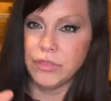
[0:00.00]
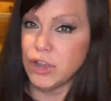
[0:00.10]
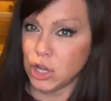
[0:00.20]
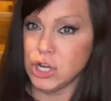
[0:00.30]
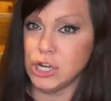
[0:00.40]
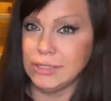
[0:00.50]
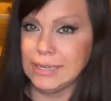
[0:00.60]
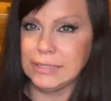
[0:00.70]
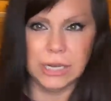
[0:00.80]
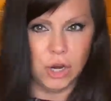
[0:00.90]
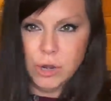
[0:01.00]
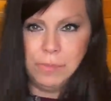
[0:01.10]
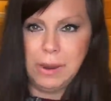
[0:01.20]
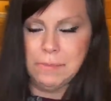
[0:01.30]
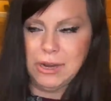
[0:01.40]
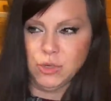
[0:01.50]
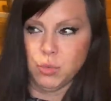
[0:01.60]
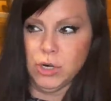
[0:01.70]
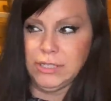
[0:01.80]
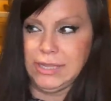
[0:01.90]
the good news is it couldn't be much
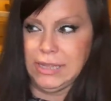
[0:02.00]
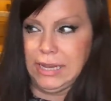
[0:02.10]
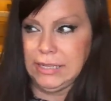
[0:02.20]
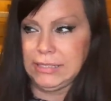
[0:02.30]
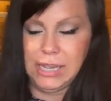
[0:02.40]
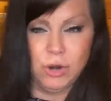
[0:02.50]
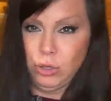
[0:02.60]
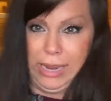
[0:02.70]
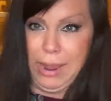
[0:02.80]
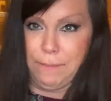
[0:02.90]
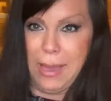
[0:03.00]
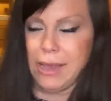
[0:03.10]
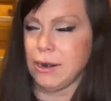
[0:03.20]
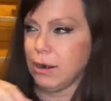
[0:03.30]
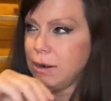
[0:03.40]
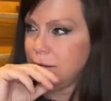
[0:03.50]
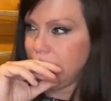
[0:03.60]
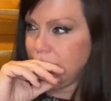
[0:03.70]
worse than this. It can only get better.